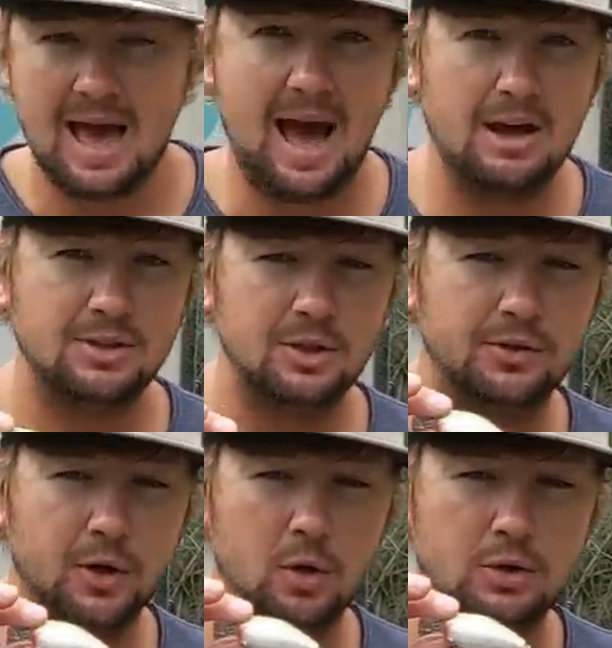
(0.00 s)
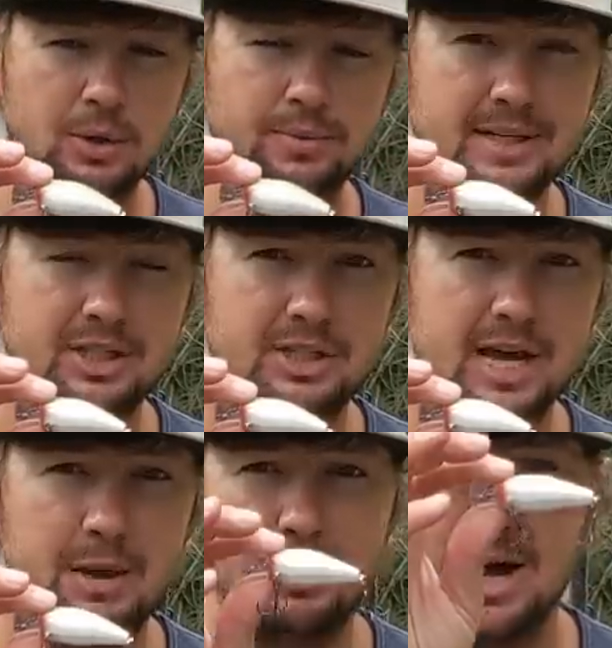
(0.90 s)
I'll still throw something that's a
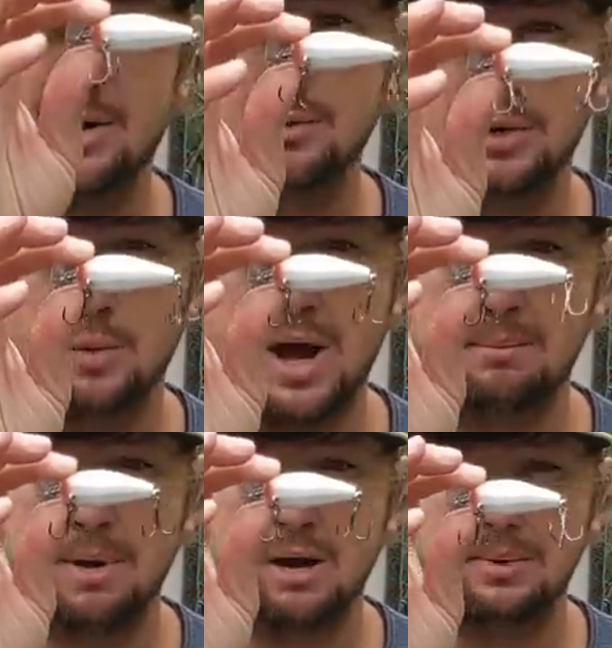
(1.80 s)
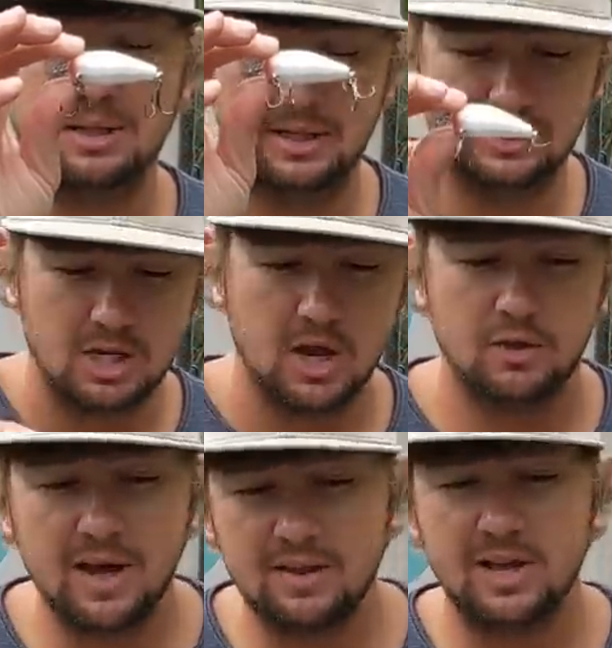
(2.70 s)
shad pattern with a white bottom like this.
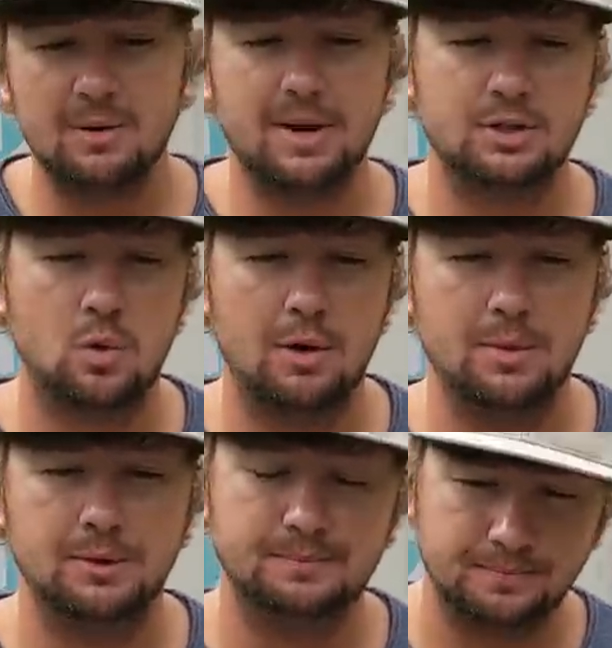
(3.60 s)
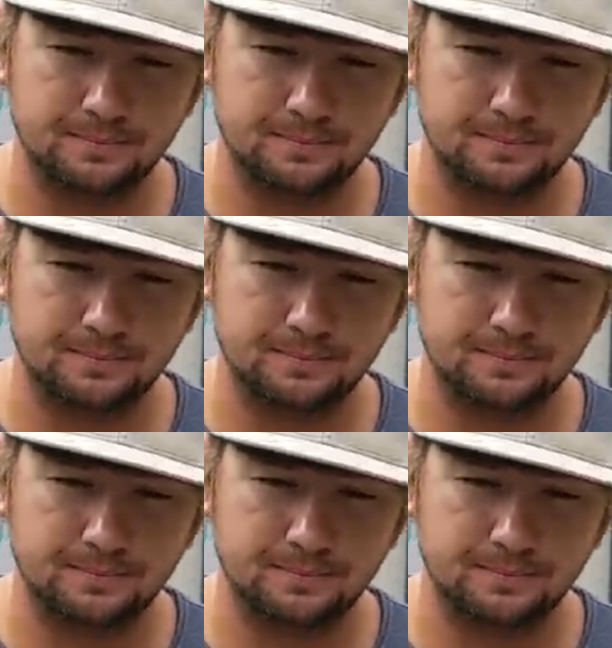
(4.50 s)
You gotta think about a square bill.